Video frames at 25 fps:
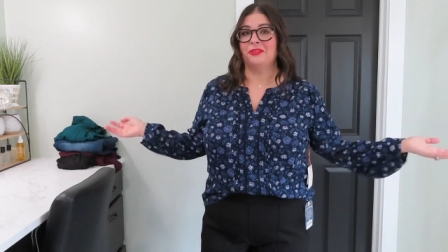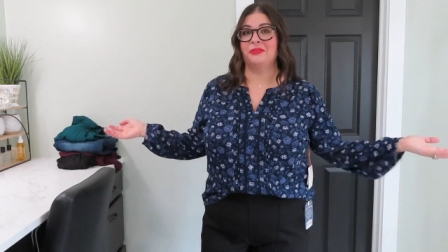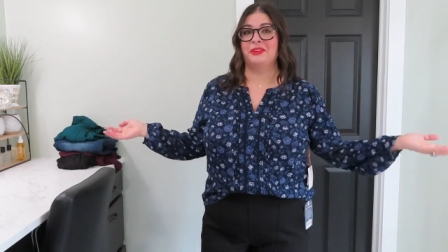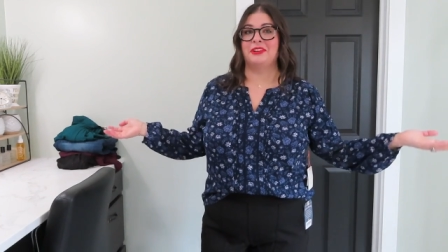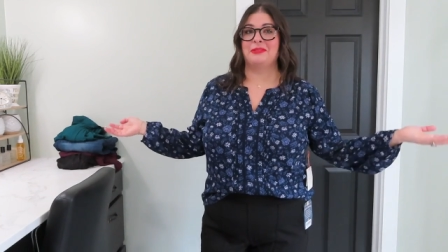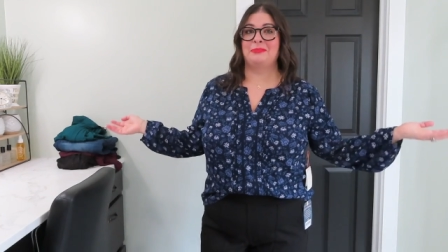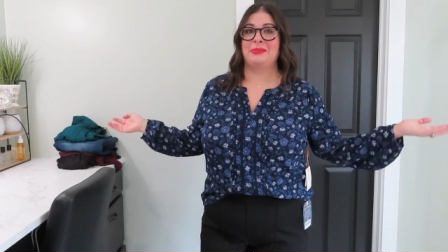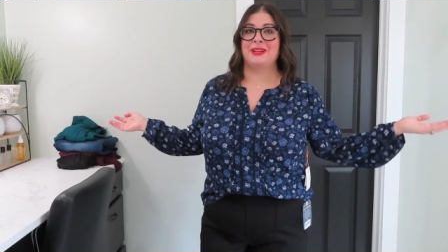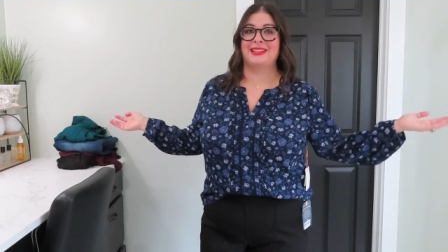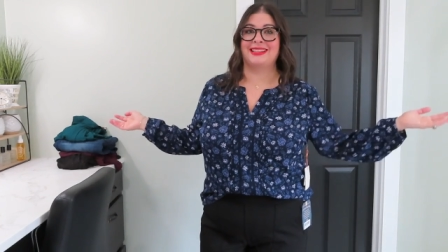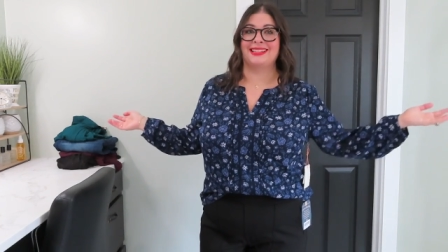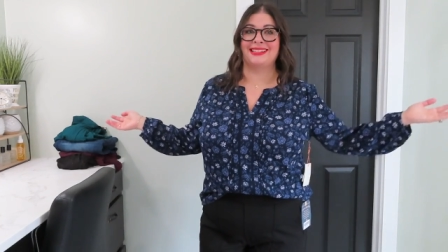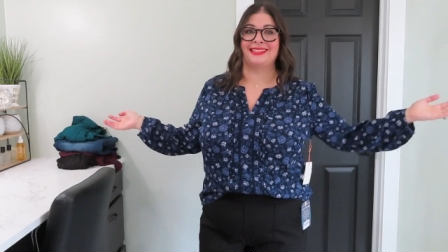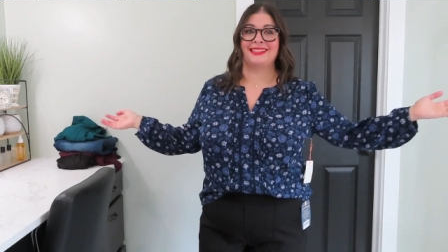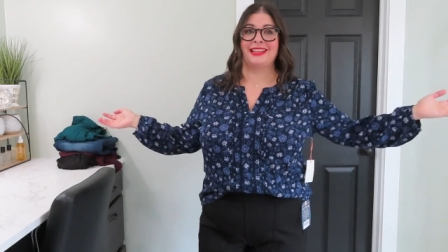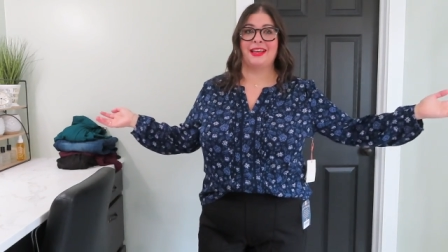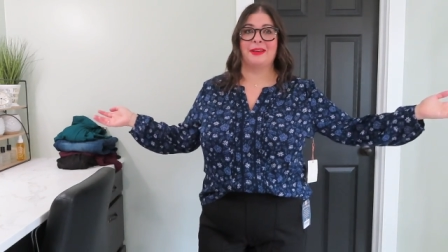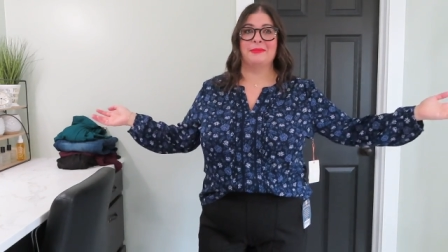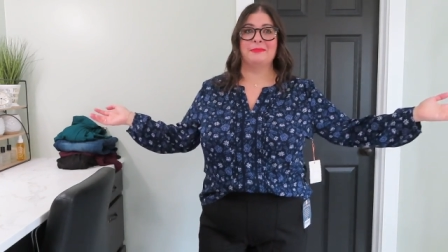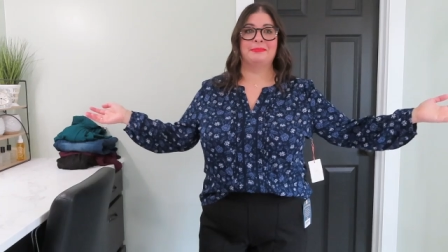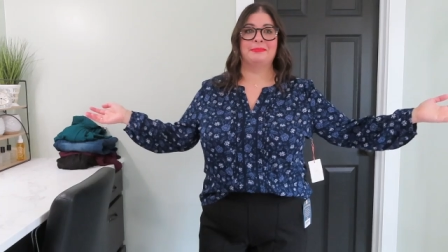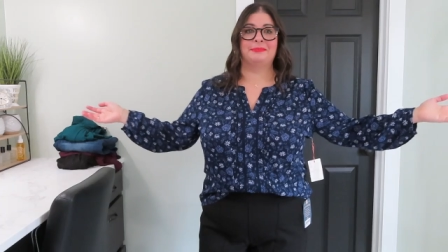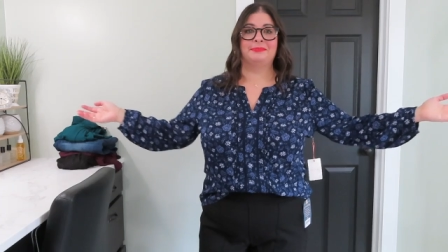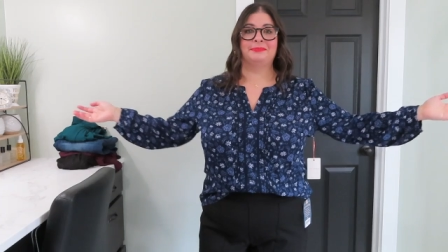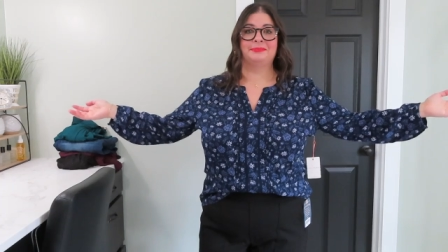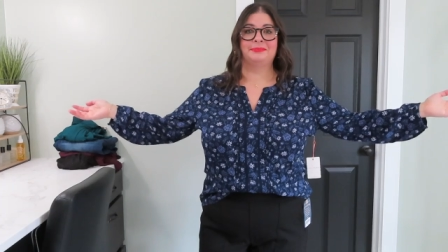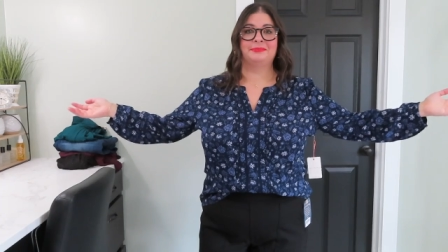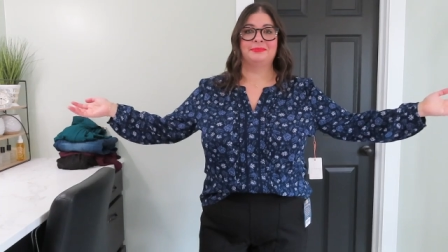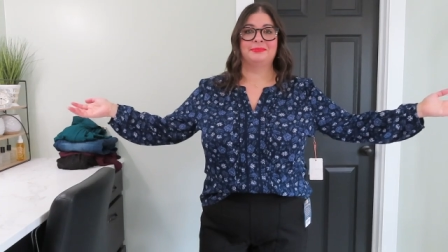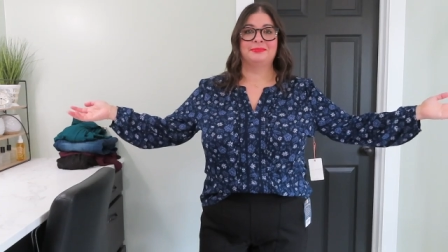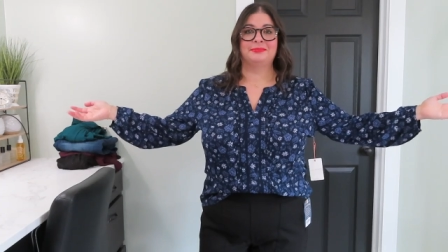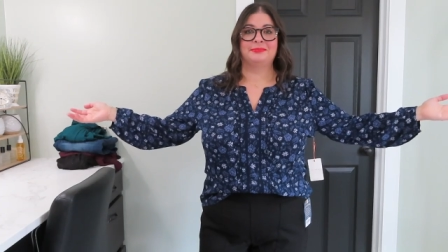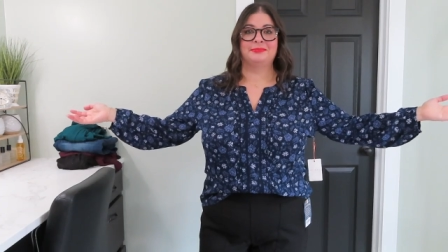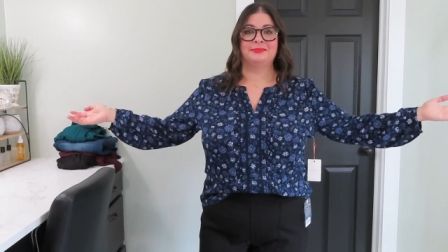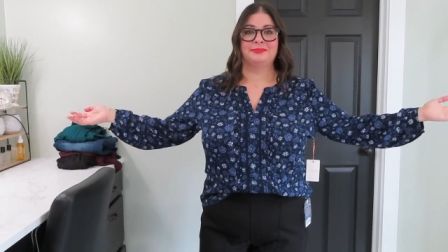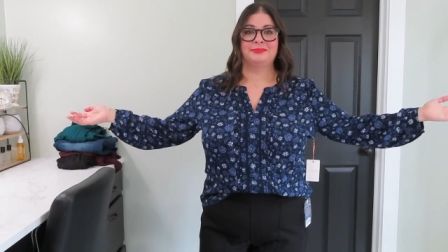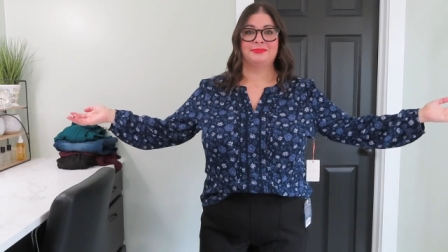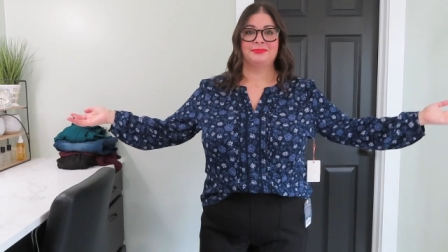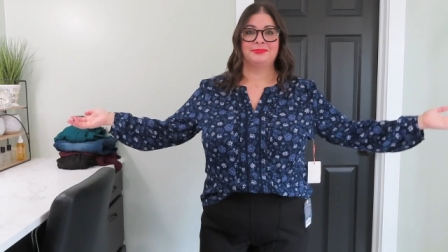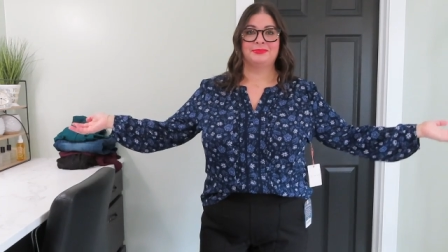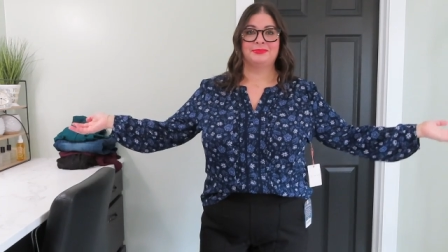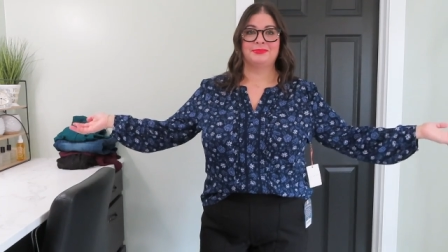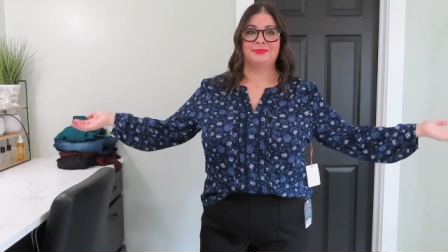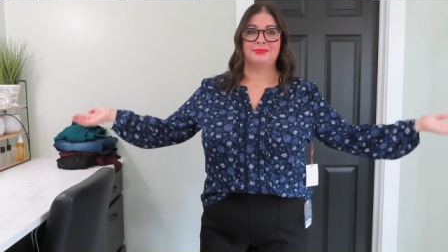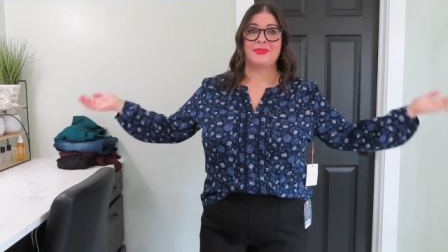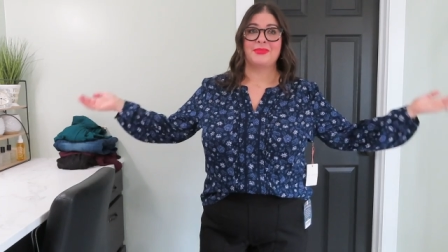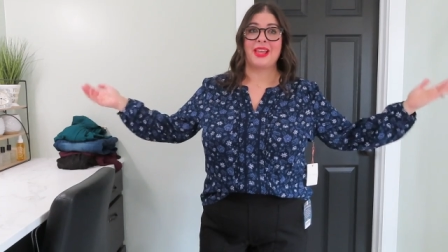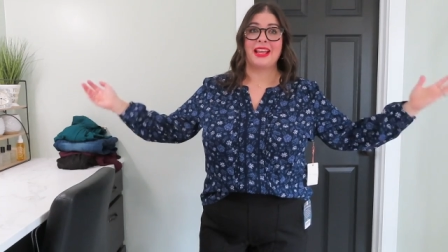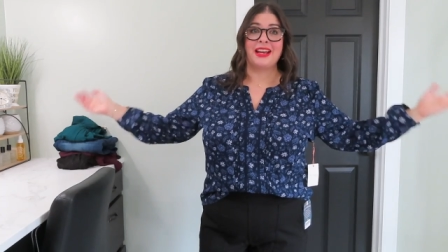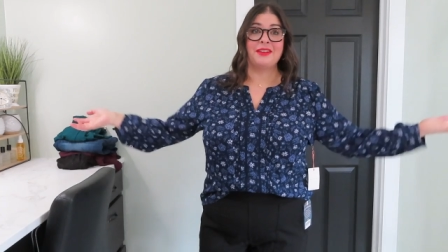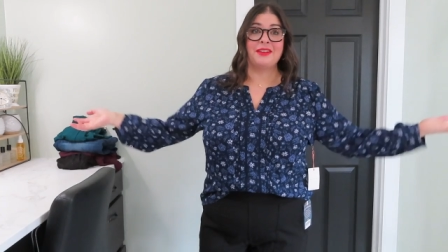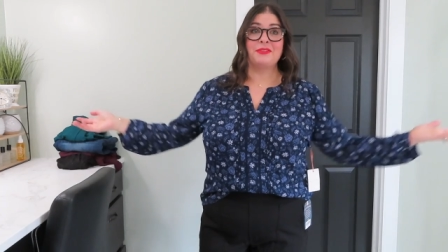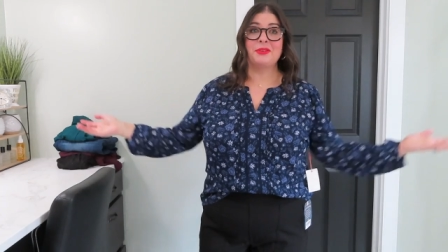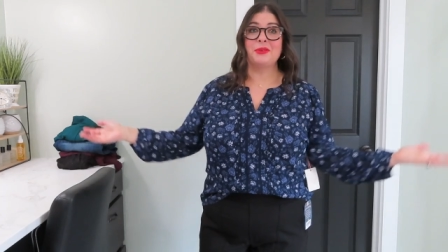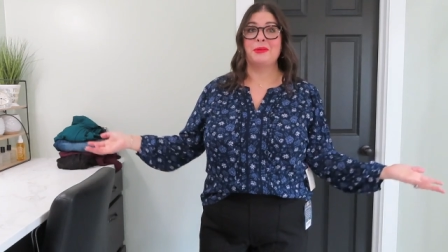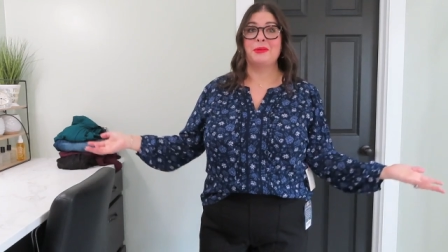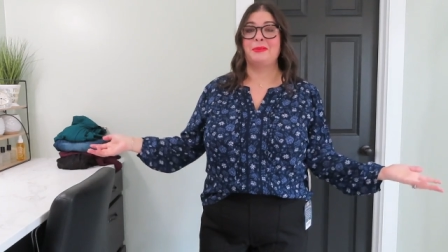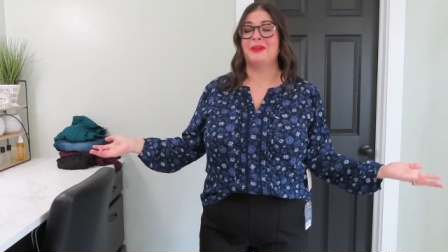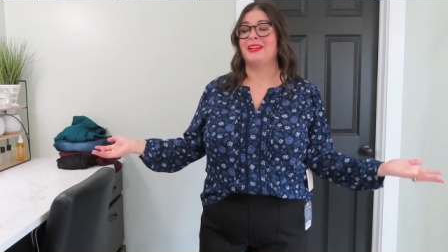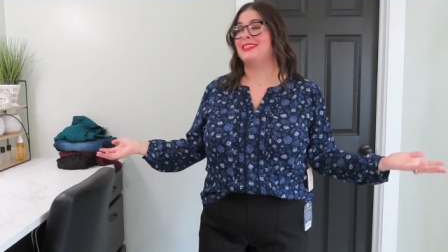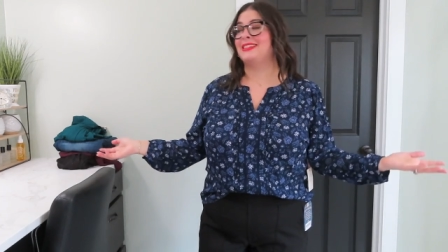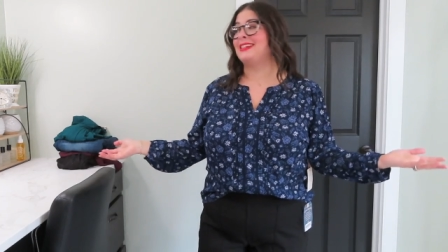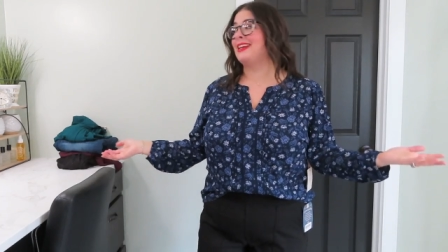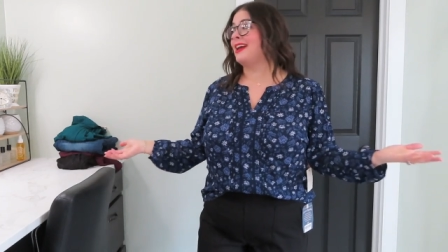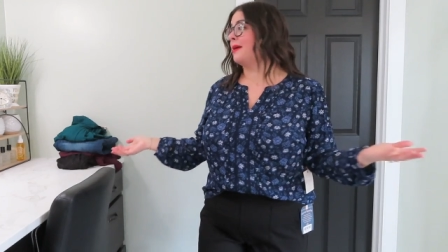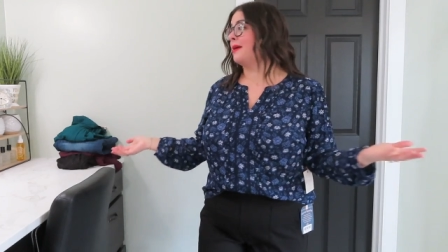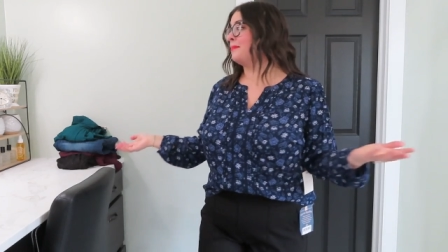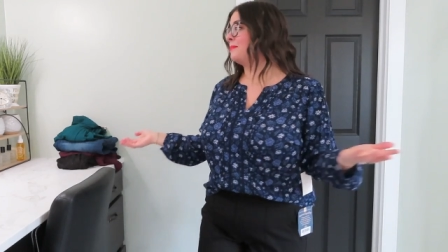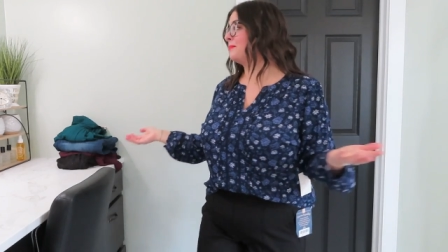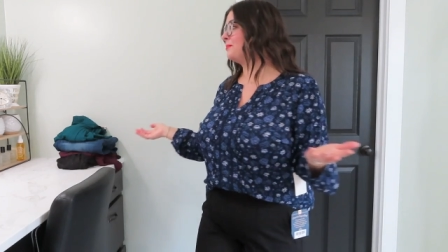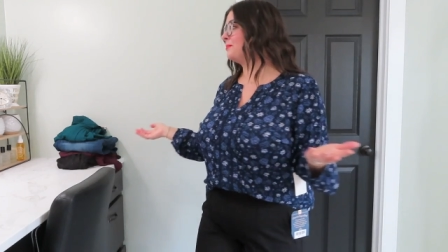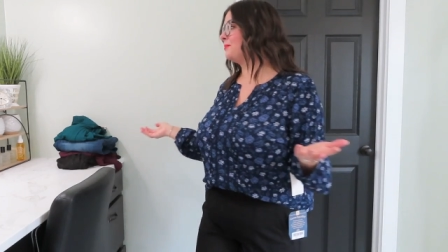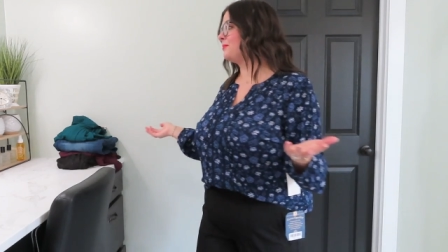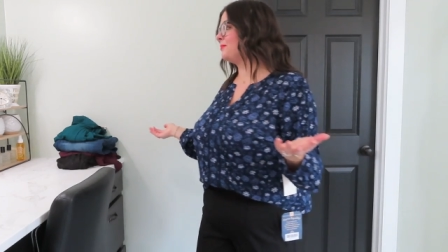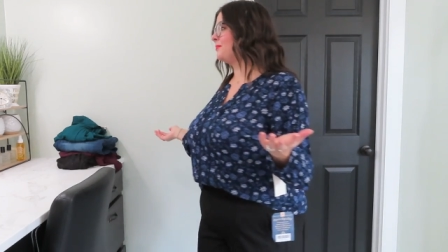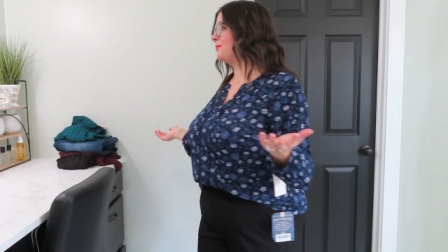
would have picked this up. I never would have picked it up.